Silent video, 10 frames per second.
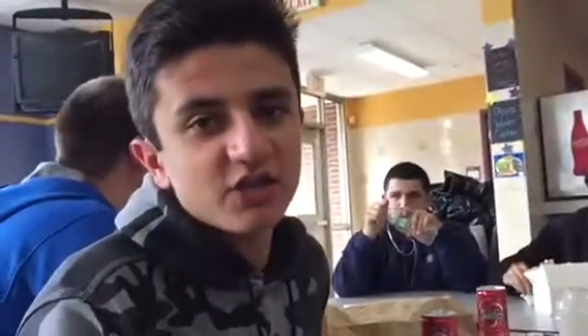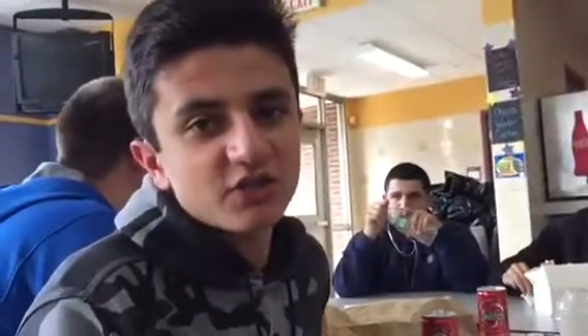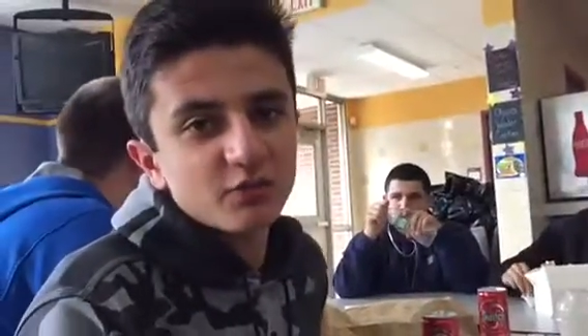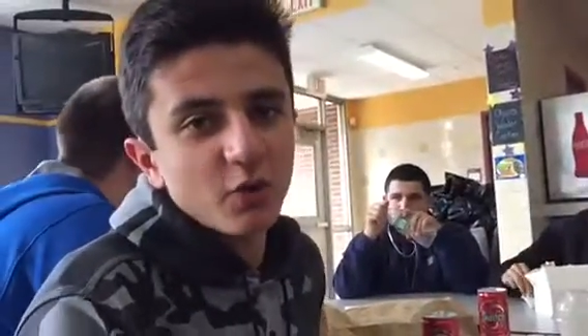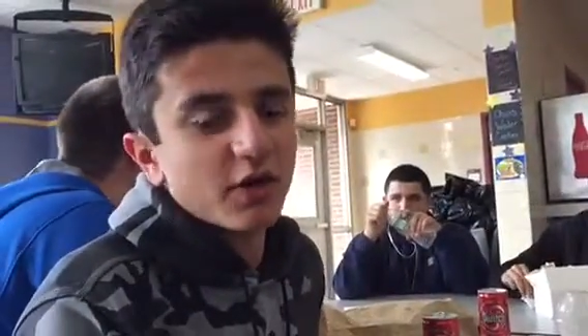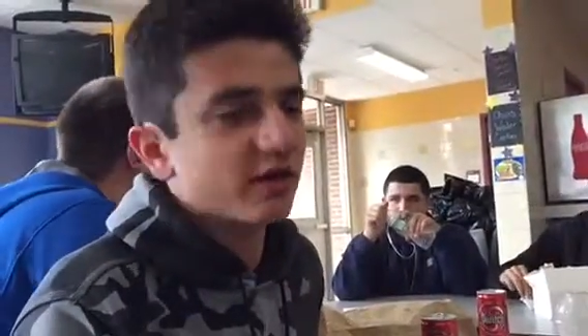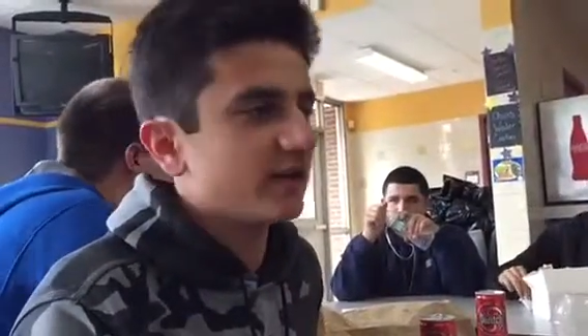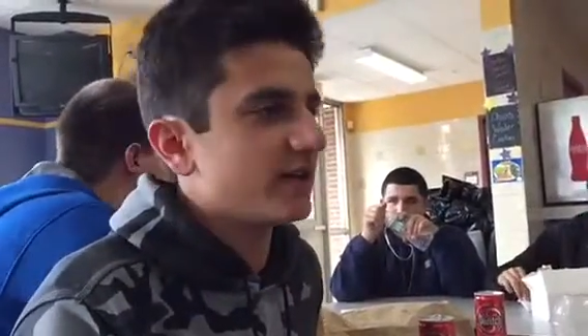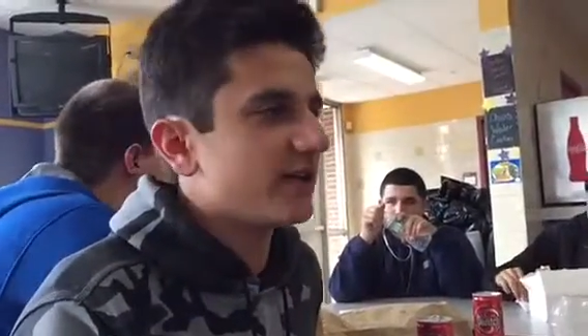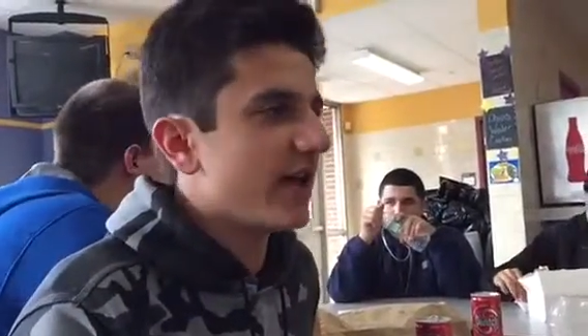Gage's word
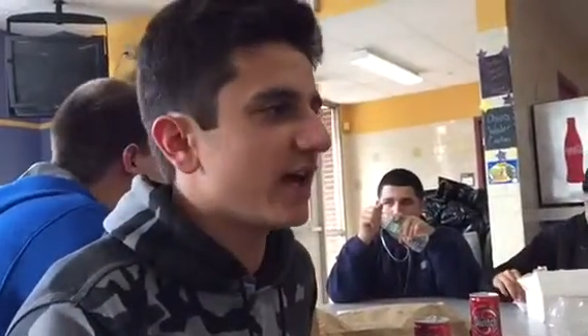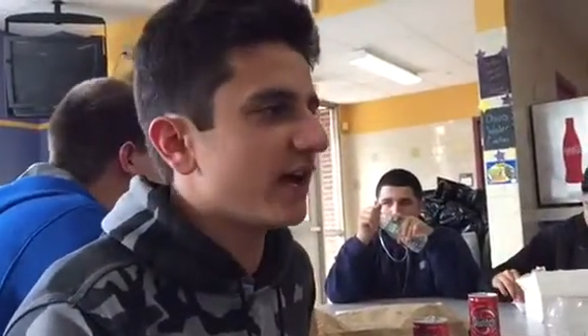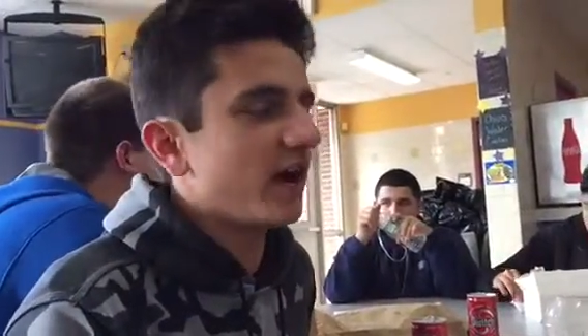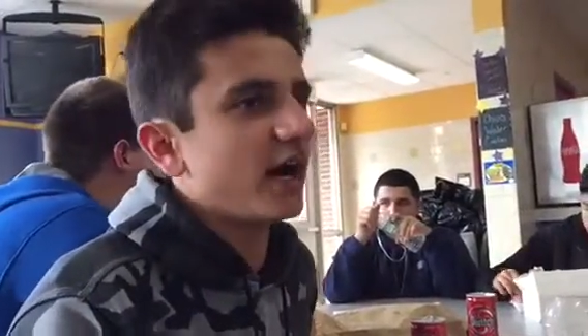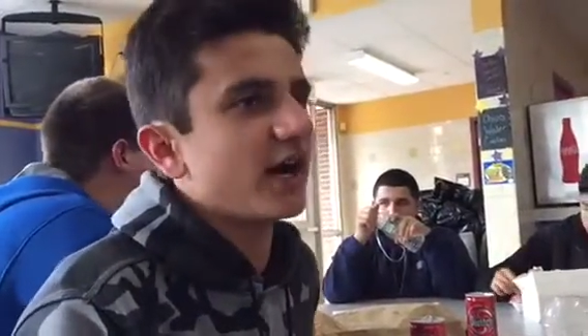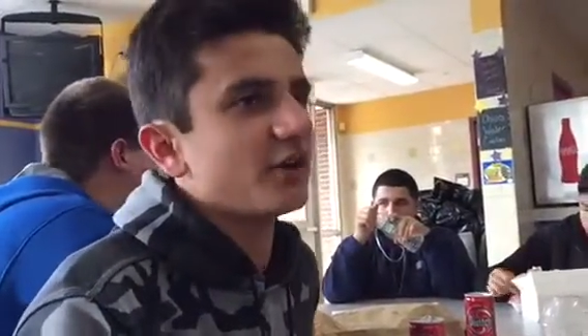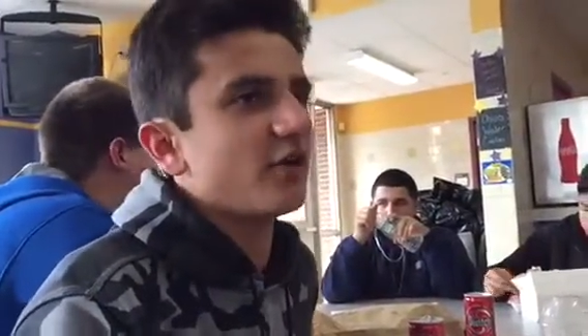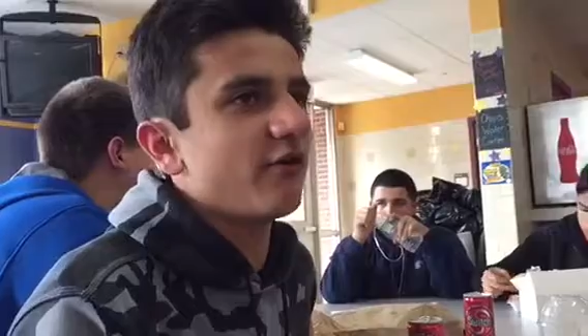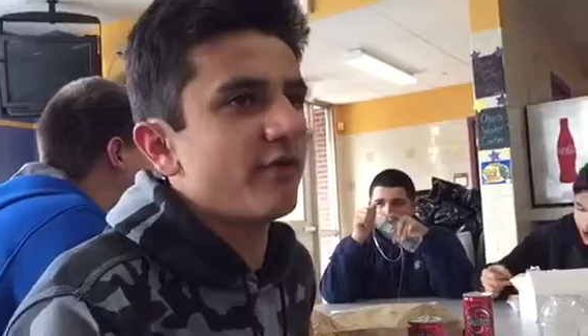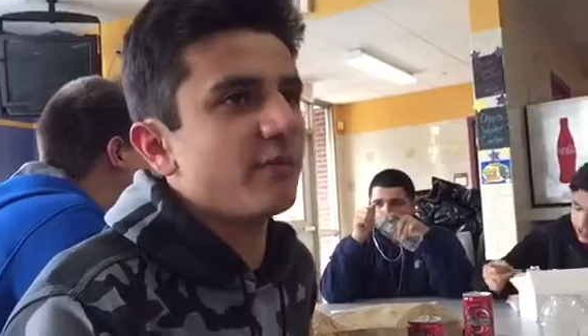of the day on
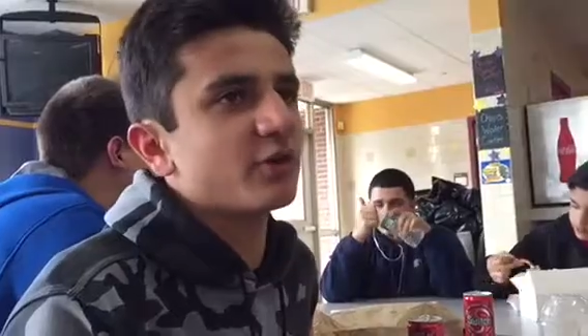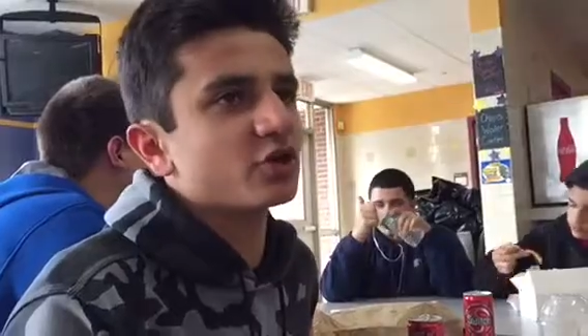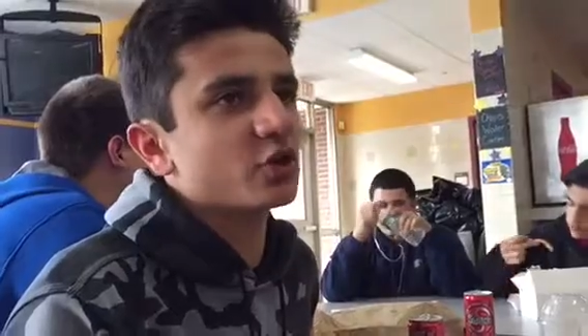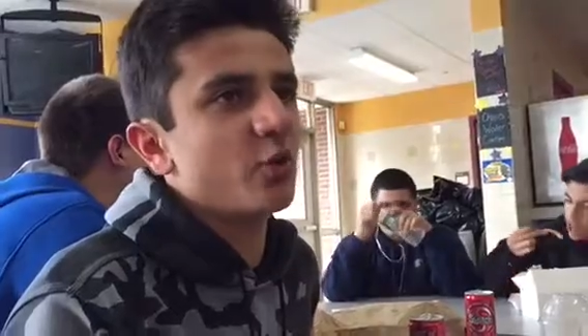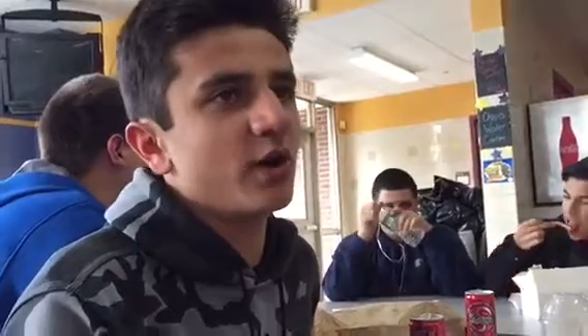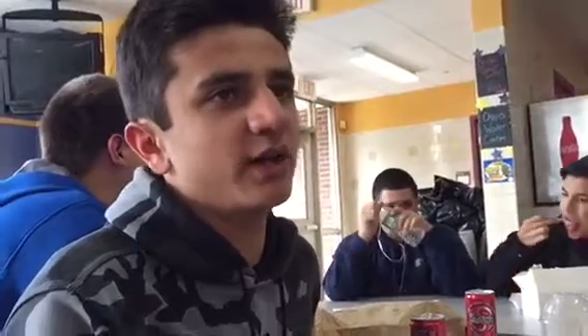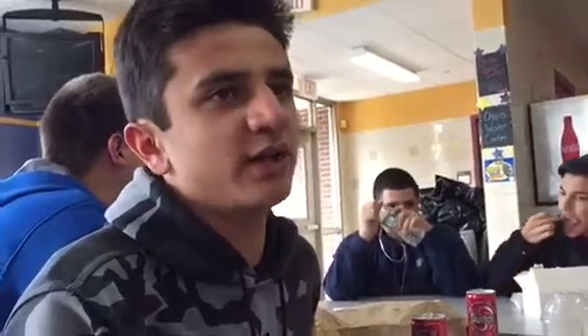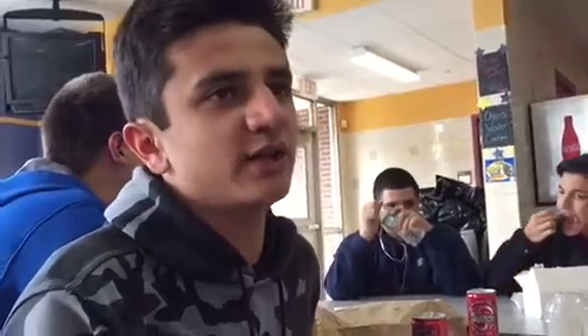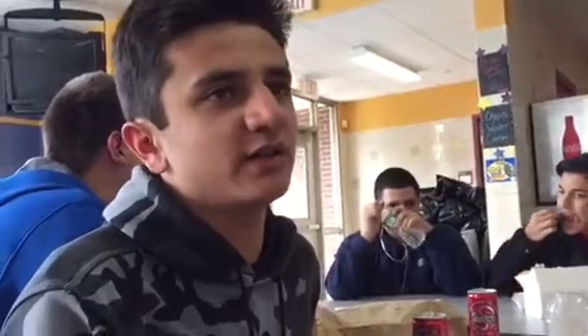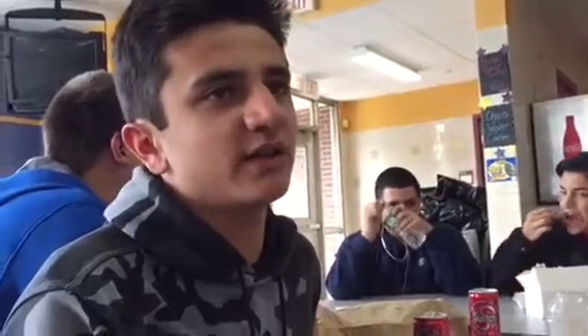November
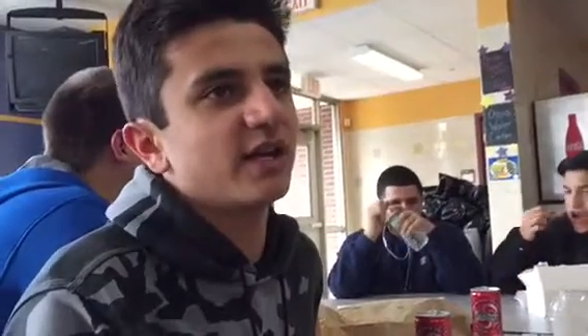twentieth.